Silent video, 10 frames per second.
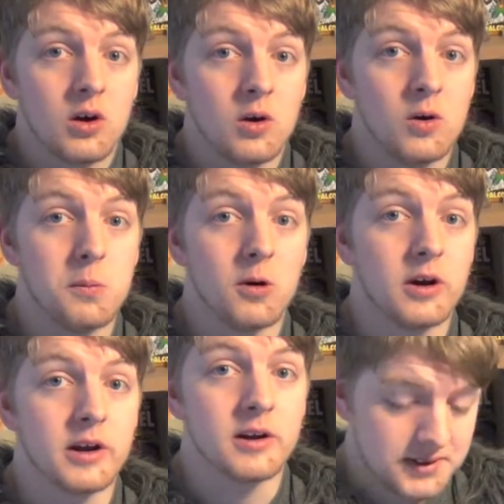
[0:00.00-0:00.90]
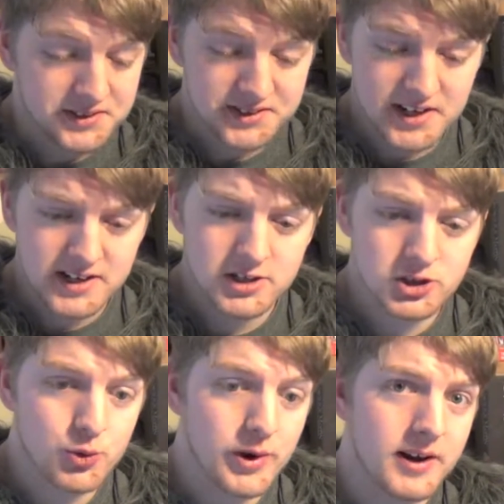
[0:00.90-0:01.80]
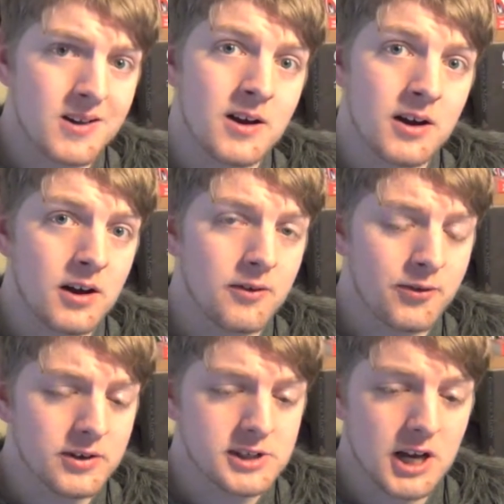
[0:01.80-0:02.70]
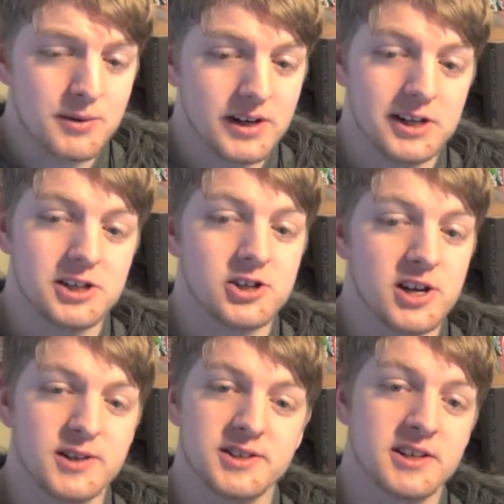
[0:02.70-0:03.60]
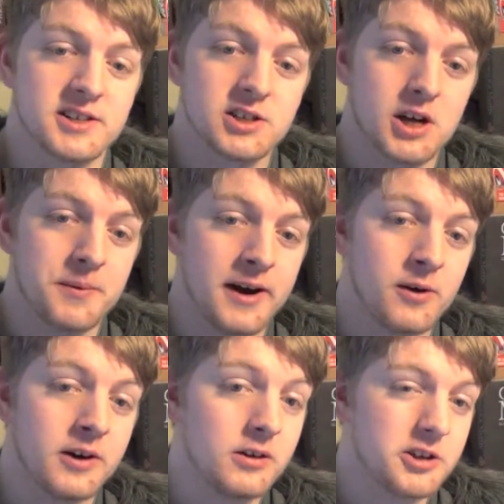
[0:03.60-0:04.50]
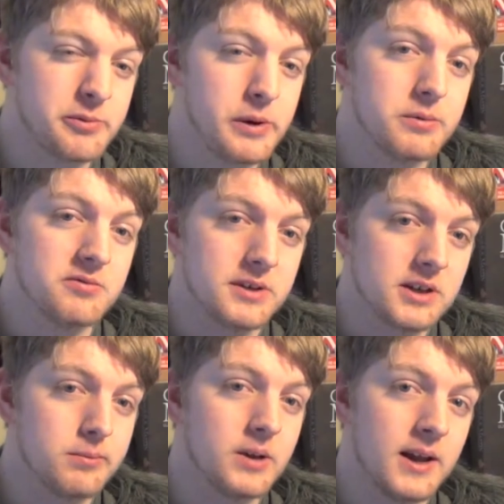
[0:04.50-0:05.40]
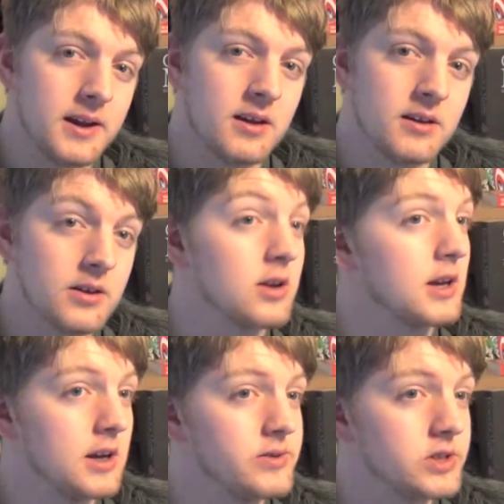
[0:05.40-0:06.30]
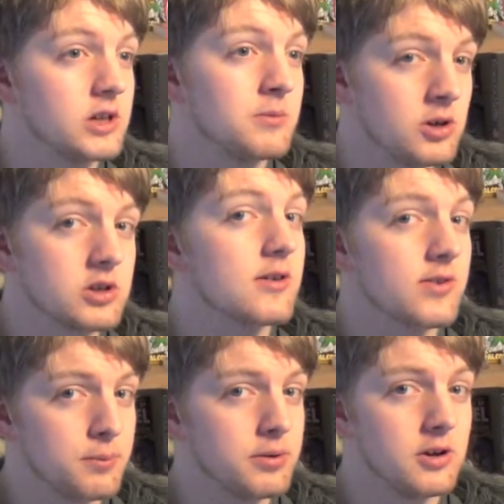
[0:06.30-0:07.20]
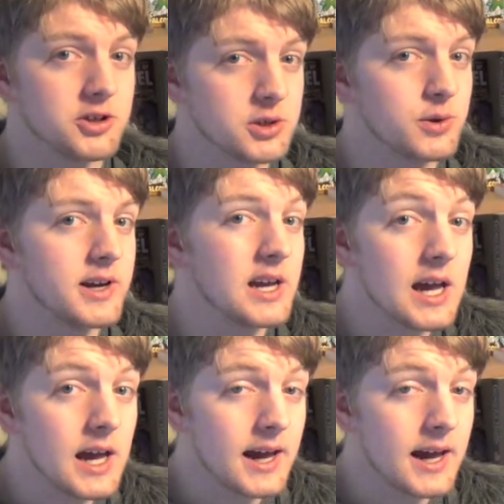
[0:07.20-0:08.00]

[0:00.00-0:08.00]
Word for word: Oh boy. The second trailer for Terminator Genisys has come out, and lots of people have been complaining that it gives too much of the plot away.